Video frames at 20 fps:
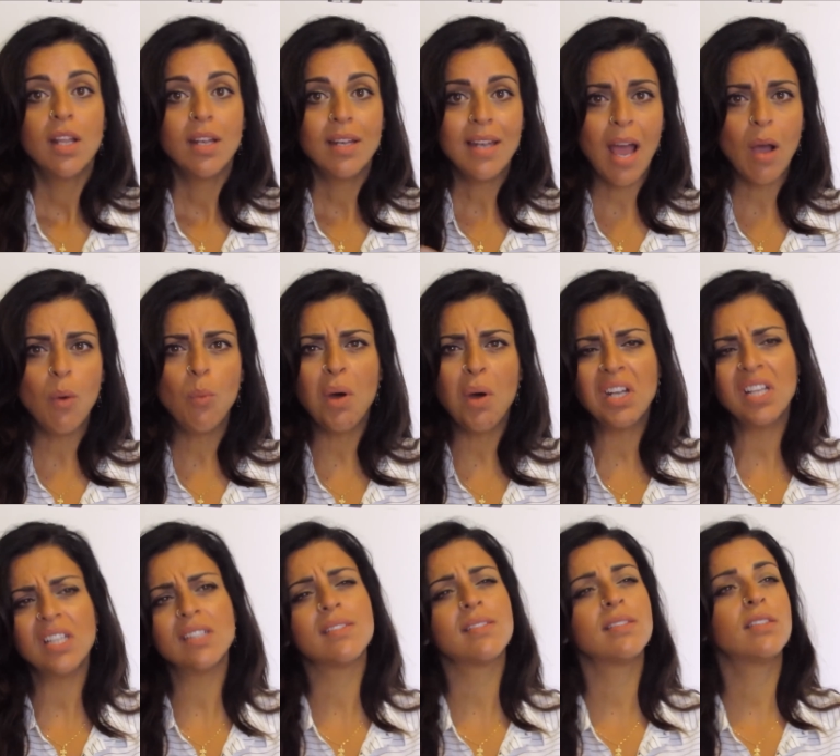Now,
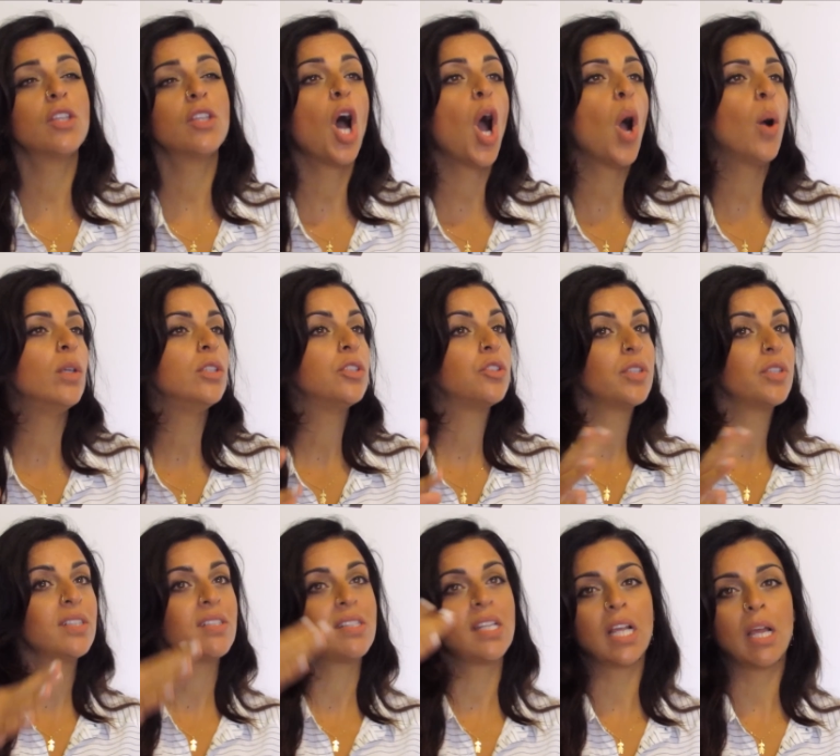what is so
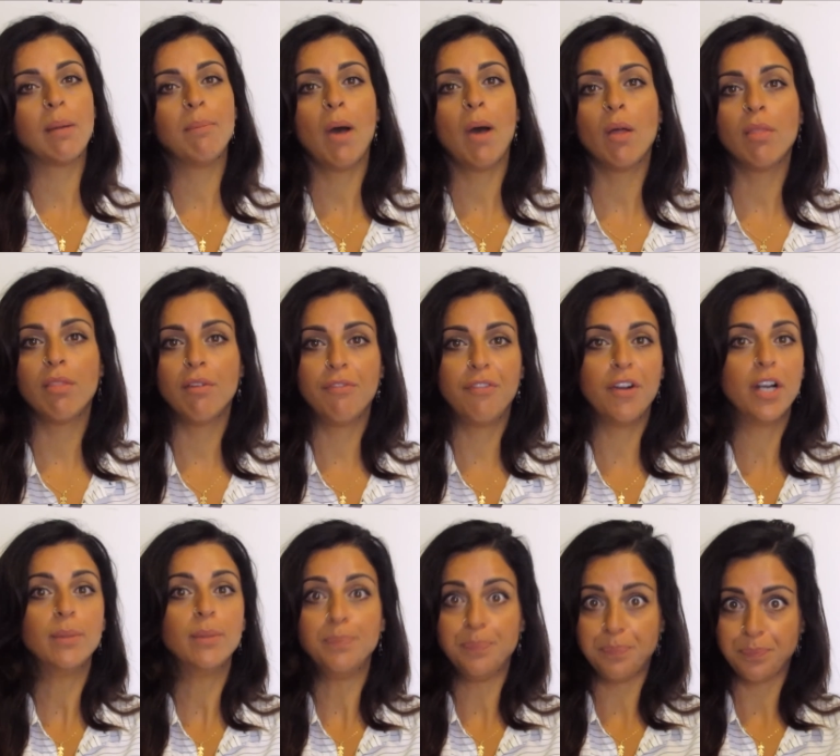interesting about the
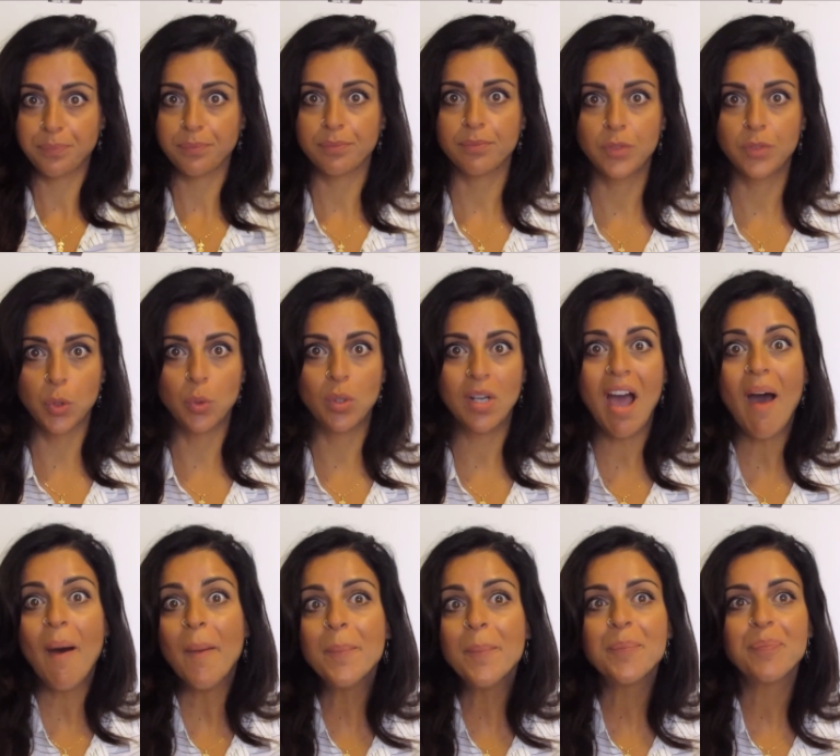verb to
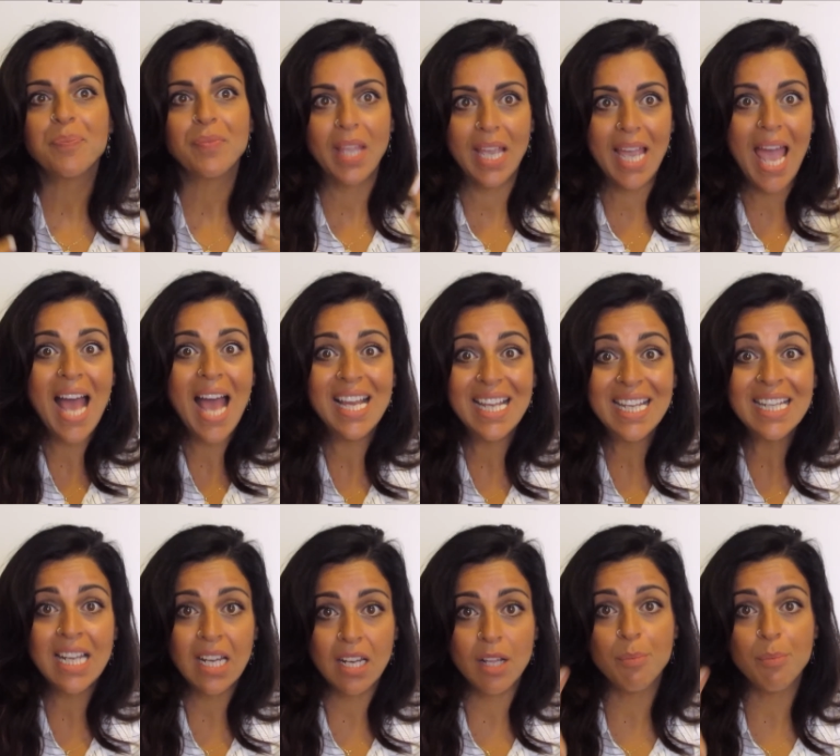come
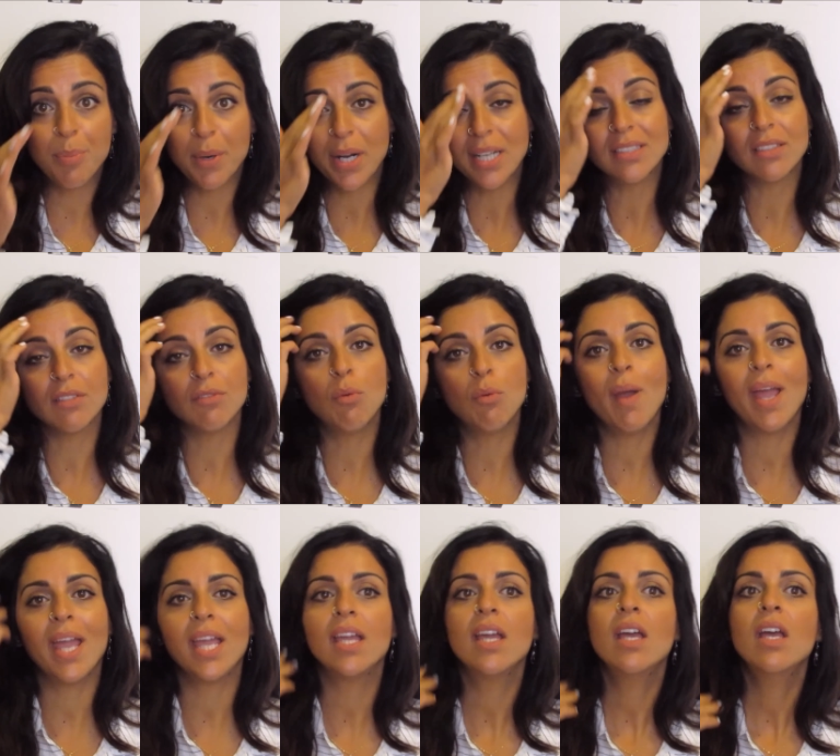in an imperative
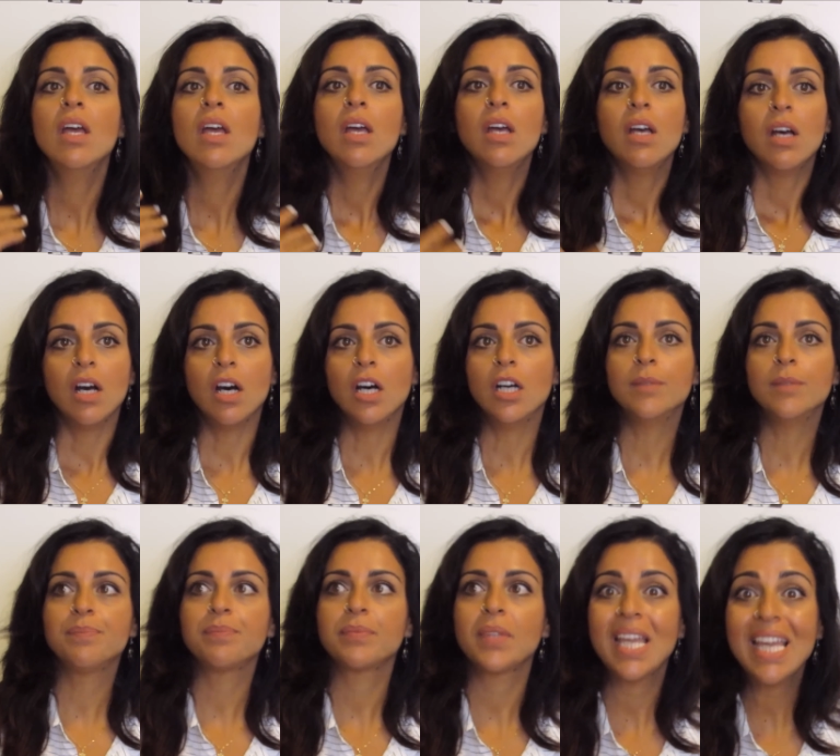way
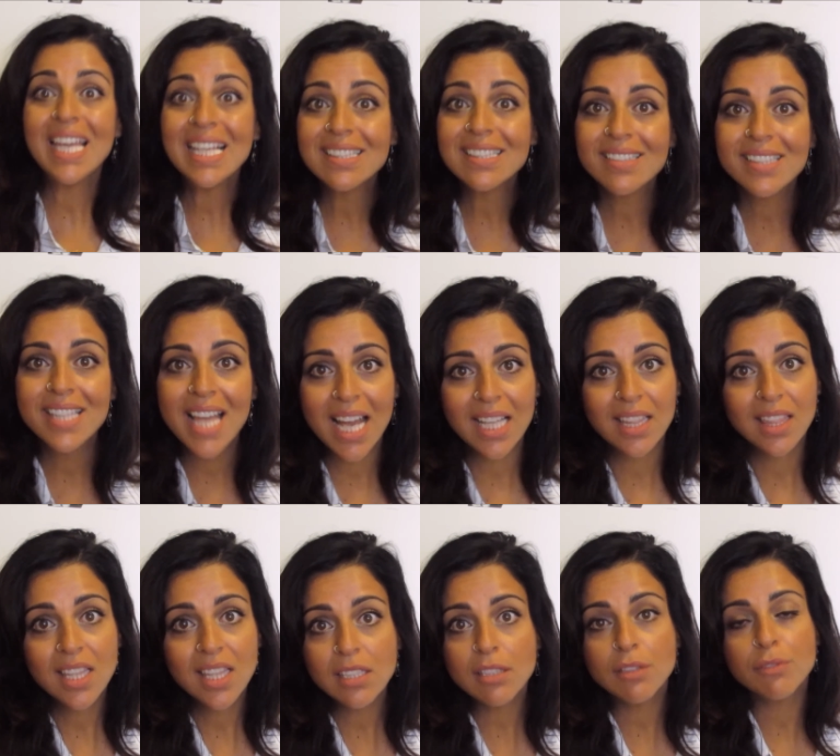is
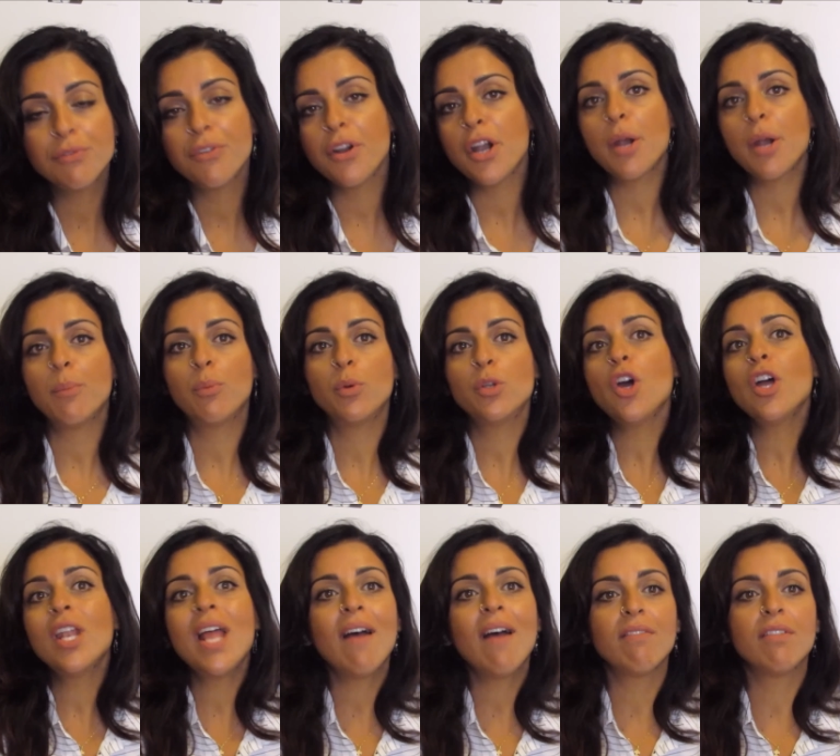that this verb, we
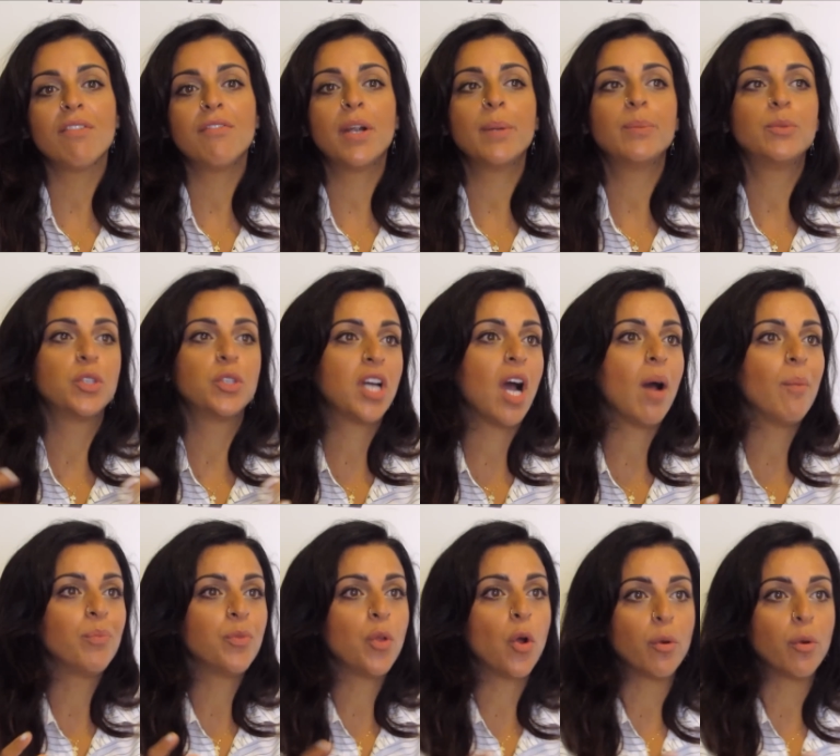don't have the verb to
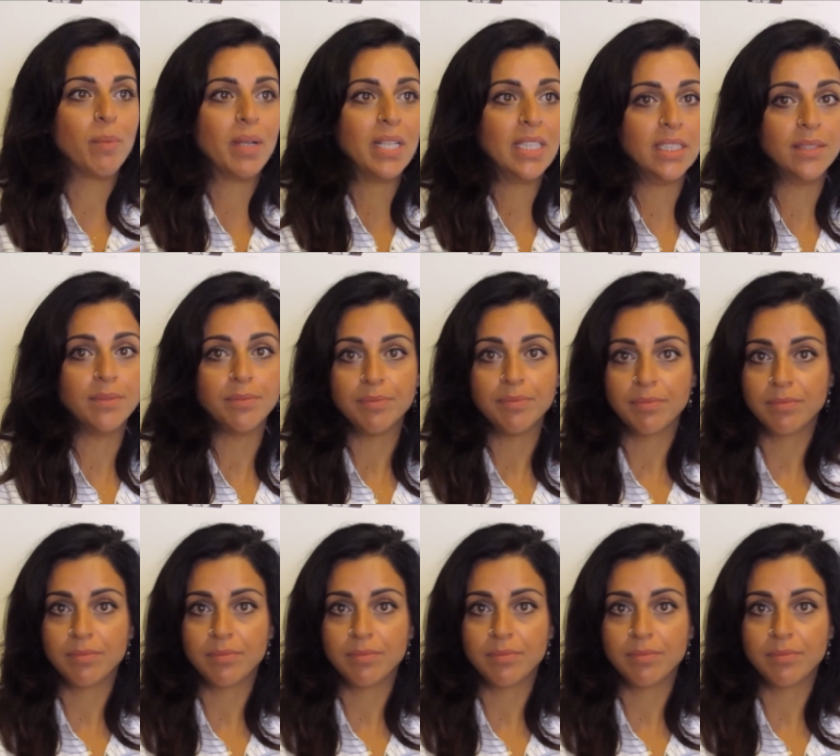come normally